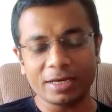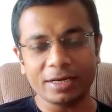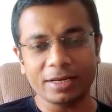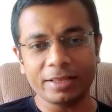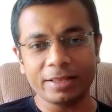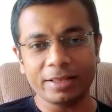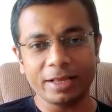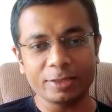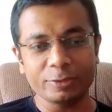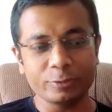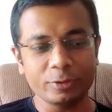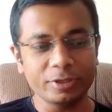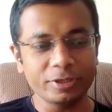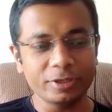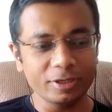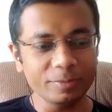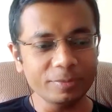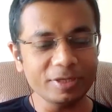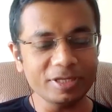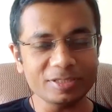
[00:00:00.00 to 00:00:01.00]
and casual
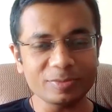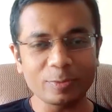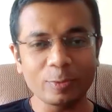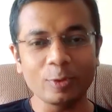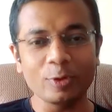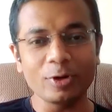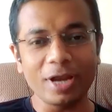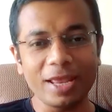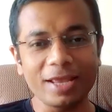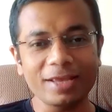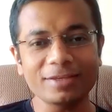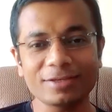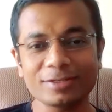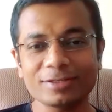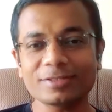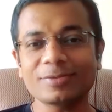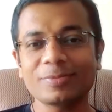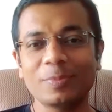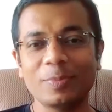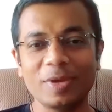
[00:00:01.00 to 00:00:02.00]
term, it's more
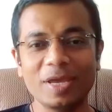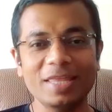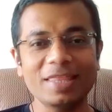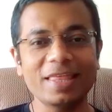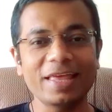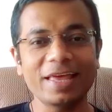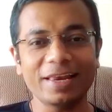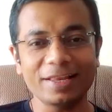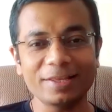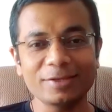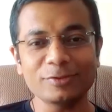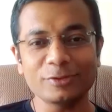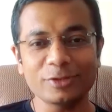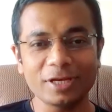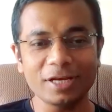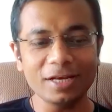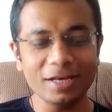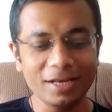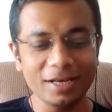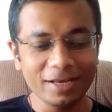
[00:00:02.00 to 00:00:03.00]
just be there and
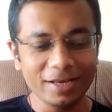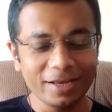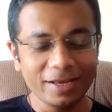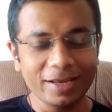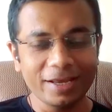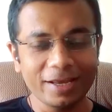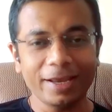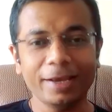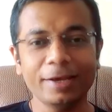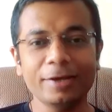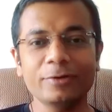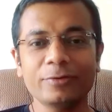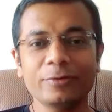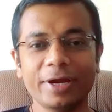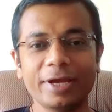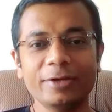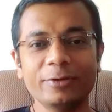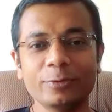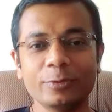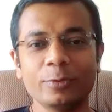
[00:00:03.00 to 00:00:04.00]
chill and
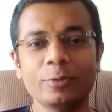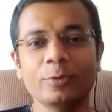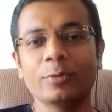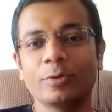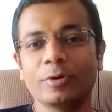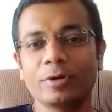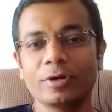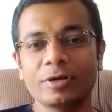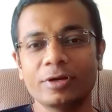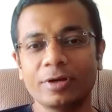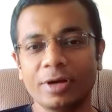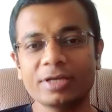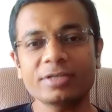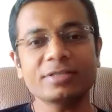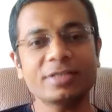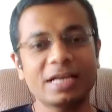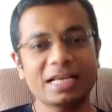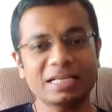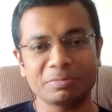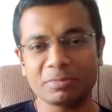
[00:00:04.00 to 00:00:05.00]
try to
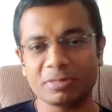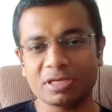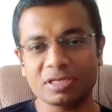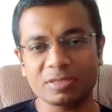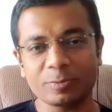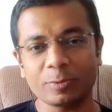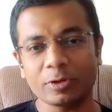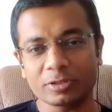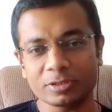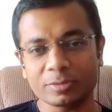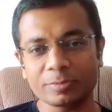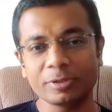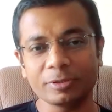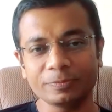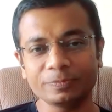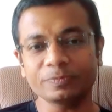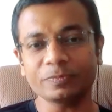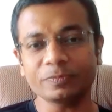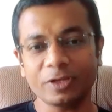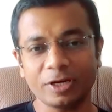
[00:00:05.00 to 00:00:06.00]
rest as much as possible.
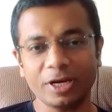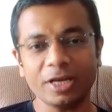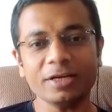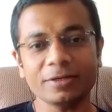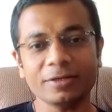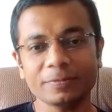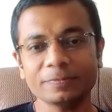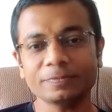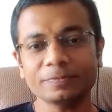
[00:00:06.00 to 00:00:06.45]
Correct?